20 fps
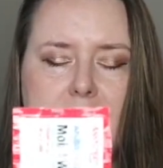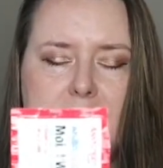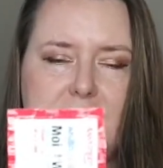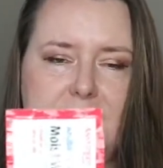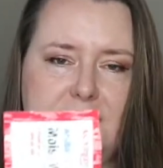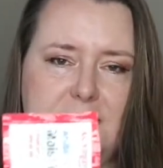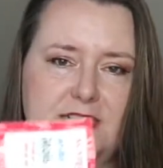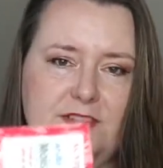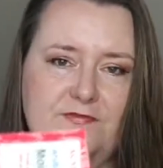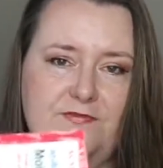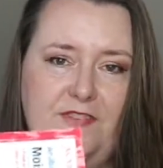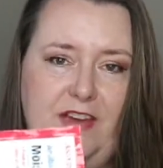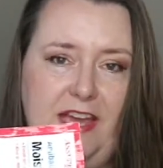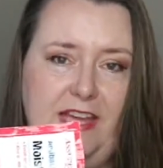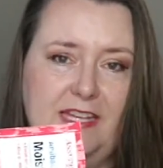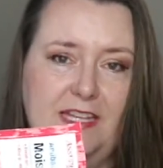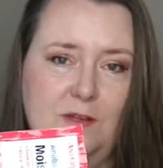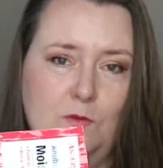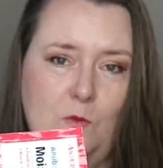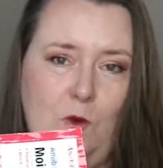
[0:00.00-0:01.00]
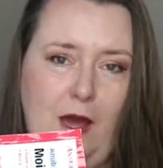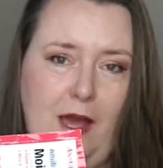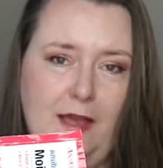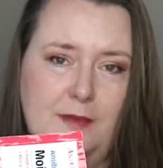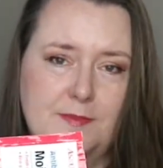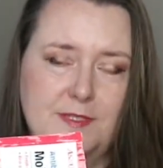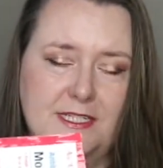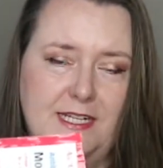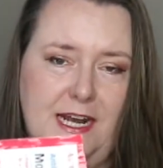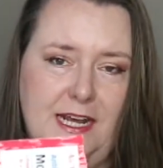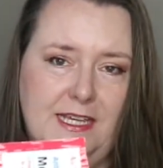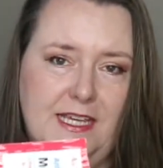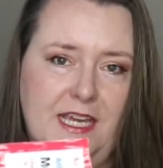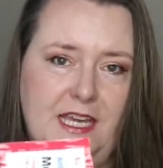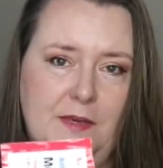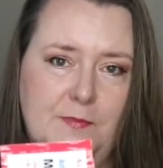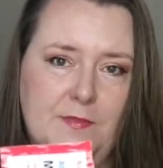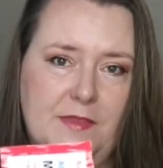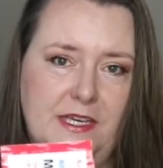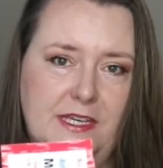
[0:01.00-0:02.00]
disinfecting wipes, and I
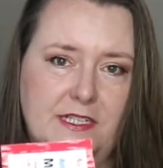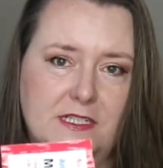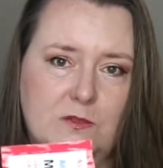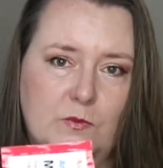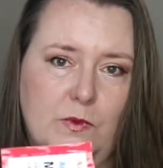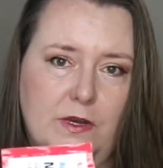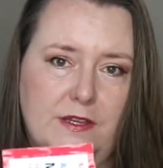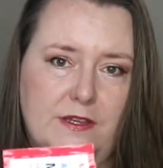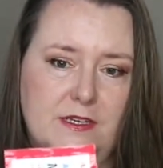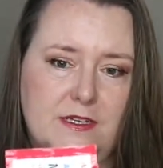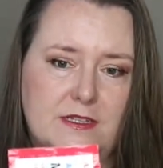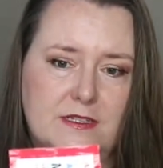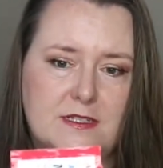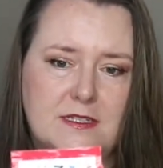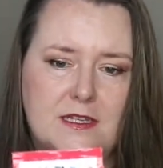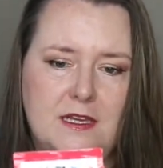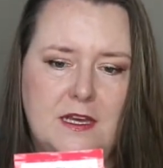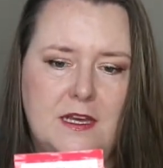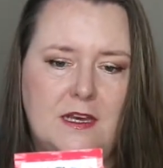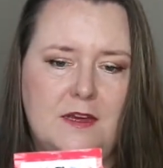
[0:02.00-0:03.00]
keep these with us.